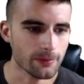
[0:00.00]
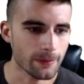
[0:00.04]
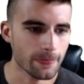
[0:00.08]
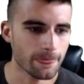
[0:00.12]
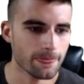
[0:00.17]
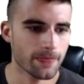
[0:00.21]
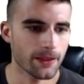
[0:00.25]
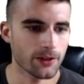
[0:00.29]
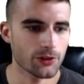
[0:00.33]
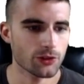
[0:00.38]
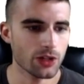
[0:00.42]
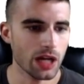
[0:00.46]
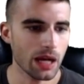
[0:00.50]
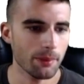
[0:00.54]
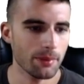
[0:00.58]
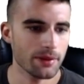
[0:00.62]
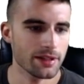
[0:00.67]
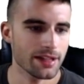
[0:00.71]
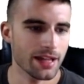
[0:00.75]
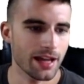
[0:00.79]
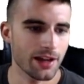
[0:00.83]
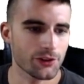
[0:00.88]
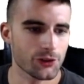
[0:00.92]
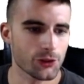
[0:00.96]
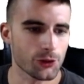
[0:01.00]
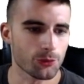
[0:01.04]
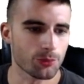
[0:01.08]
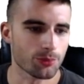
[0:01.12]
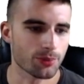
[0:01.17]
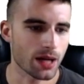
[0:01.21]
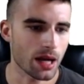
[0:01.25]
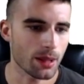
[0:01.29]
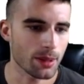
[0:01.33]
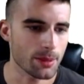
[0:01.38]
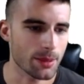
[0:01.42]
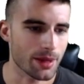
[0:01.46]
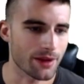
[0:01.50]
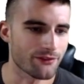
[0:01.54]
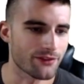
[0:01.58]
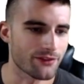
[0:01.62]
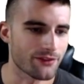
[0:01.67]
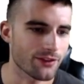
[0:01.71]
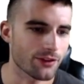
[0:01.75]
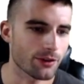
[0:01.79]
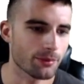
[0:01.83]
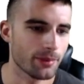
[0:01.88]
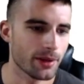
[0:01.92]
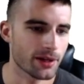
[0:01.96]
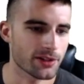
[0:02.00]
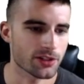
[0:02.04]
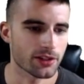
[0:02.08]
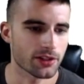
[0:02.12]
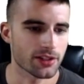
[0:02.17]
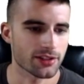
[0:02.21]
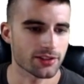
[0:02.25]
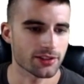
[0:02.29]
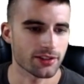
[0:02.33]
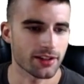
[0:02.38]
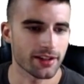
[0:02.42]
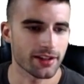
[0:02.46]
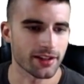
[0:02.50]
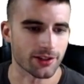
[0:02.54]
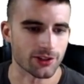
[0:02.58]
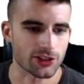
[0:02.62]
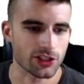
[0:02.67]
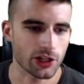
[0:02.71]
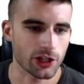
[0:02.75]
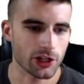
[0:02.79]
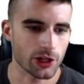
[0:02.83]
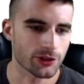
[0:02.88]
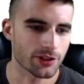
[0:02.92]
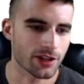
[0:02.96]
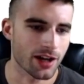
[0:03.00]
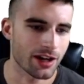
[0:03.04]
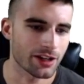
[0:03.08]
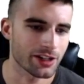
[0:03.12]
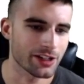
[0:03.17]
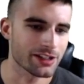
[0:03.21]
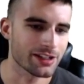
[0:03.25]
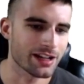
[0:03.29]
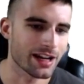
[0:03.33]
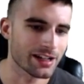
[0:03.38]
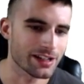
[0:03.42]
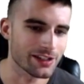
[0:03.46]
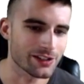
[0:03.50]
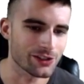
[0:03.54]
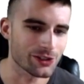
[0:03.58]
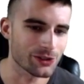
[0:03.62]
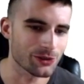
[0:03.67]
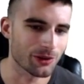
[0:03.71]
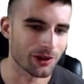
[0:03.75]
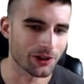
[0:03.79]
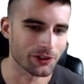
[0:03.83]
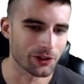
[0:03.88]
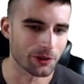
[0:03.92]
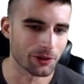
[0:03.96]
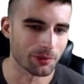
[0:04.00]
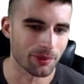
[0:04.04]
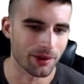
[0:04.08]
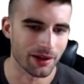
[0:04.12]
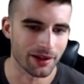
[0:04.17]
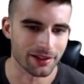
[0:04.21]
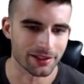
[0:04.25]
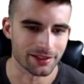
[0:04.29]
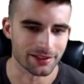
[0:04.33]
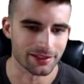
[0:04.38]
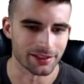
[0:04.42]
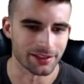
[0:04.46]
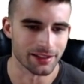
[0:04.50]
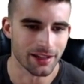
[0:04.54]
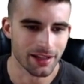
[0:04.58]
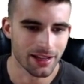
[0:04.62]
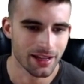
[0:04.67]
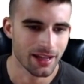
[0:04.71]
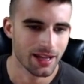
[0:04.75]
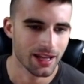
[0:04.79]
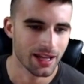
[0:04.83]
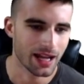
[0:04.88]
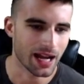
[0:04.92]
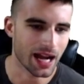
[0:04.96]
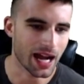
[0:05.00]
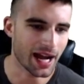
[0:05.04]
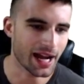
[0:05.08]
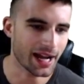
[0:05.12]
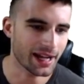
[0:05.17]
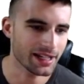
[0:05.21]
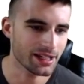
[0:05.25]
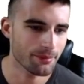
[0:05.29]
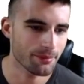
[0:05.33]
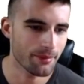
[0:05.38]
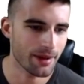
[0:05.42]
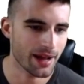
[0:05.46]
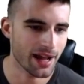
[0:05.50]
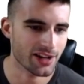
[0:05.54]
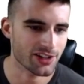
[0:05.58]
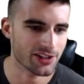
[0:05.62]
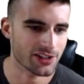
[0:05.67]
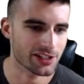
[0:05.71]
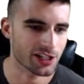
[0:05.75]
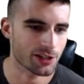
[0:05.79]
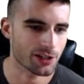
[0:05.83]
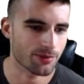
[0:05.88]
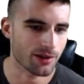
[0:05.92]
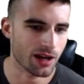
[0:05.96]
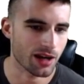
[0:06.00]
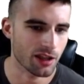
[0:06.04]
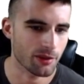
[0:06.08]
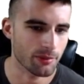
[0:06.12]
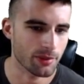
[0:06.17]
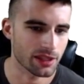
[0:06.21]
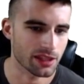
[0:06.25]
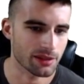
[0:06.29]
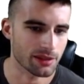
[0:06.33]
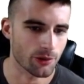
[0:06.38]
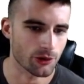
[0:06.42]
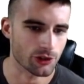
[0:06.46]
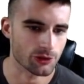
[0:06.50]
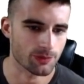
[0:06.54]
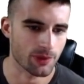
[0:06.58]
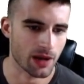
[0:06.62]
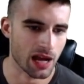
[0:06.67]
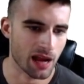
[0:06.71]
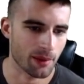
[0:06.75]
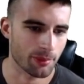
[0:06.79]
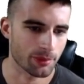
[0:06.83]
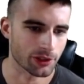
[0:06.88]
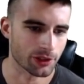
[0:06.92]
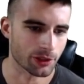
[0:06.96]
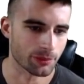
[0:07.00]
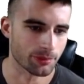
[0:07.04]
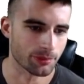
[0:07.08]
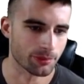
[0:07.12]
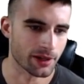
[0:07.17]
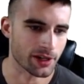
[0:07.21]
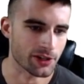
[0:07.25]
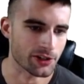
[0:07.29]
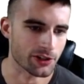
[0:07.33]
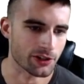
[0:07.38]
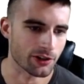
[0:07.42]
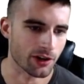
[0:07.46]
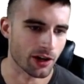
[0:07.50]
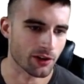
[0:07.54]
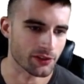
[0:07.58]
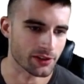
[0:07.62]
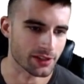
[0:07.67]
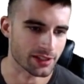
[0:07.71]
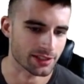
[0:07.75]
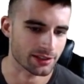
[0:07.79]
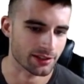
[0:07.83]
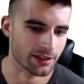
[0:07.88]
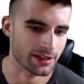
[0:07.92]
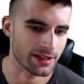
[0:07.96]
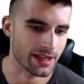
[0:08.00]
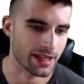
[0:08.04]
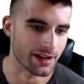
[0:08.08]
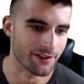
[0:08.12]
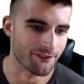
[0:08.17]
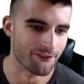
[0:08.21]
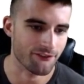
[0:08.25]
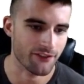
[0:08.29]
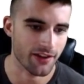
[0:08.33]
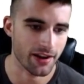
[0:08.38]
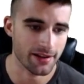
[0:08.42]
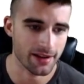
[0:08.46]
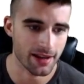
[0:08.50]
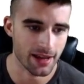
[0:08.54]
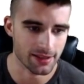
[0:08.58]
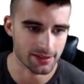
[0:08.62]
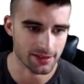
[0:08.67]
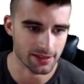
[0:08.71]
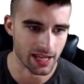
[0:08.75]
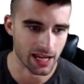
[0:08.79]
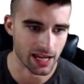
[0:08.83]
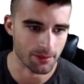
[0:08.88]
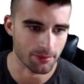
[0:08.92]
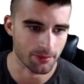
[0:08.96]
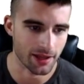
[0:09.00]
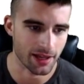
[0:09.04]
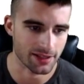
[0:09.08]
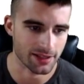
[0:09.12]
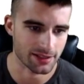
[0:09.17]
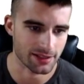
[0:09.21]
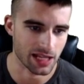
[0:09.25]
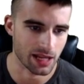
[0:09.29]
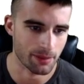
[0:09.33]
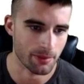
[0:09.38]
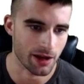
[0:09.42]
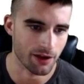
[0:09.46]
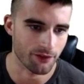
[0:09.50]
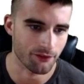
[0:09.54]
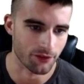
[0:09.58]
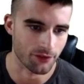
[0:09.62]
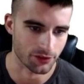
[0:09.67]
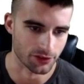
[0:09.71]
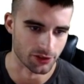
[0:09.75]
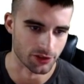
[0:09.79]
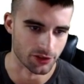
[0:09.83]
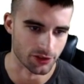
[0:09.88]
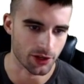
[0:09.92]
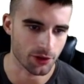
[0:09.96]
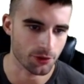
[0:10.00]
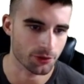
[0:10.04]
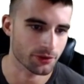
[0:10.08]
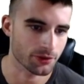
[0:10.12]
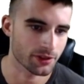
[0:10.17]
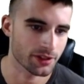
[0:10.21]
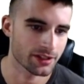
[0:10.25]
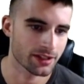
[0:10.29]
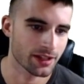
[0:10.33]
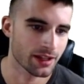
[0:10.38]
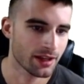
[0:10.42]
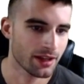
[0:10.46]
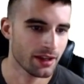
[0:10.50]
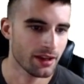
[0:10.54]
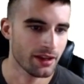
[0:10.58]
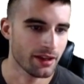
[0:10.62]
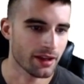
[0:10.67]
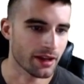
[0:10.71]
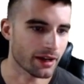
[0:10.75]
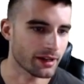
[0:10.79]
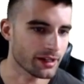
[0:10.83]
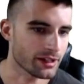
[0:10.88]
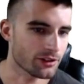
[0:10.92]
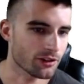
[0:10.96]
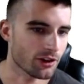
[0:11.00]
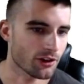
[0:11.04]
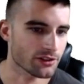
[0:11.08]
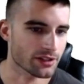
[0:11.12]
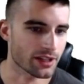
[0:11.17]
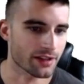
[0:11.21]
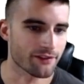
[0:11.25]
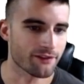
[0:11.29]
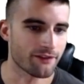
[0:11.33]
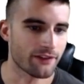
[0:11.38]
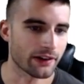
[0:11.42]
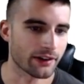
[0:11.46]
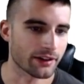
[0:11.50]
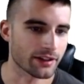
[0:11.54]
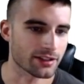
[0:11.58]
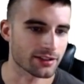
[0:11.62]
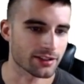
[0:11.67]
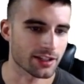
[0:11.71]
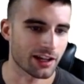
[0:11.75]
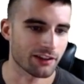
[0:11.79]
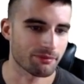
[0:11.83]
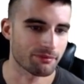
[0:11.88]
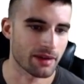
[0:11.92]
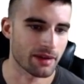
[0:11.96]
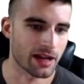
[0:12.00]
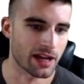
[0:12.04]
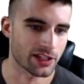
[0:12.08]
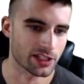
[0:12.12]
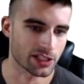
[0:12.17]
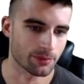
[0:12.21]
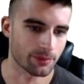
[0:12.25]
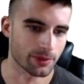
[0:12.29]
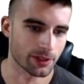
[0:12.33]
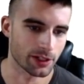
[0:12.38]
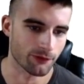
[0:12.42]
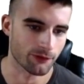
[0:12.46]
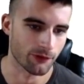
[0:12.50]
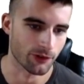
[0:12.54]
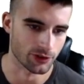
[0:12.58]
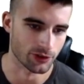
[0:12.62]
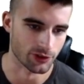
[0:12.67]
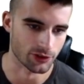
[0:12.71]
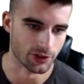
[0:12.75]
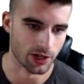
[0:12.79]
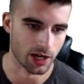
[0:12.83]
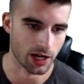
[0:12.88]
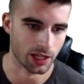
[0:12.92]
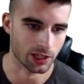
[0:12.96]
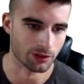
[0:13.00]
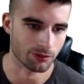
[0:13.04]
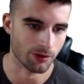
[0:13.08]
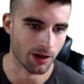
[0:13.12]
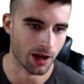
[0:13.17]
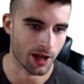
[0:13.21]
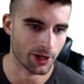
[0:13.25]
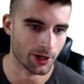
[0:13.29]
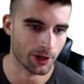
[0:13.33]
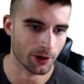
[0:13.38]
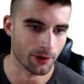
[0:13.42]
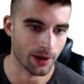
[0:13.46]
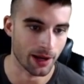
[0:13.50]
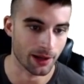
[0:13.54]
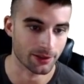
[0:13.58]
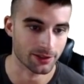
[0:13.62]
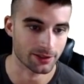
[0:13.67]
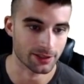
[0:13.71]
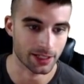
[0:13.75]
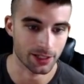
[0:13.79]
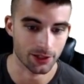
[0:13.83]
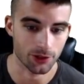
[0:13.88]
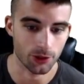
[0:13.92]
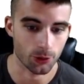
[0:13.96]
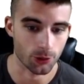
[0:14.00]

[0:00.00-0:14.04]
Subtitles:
And then dropping down to probably my favorite pitcher on the slate, it's Shohei Ohtani, $9,200, and I'd imagine he'll probably be the most popular pitcher on the slate. He had a fantastic game last time out versus Oakland, and he draws a very soft matchup here versus Colorado outside of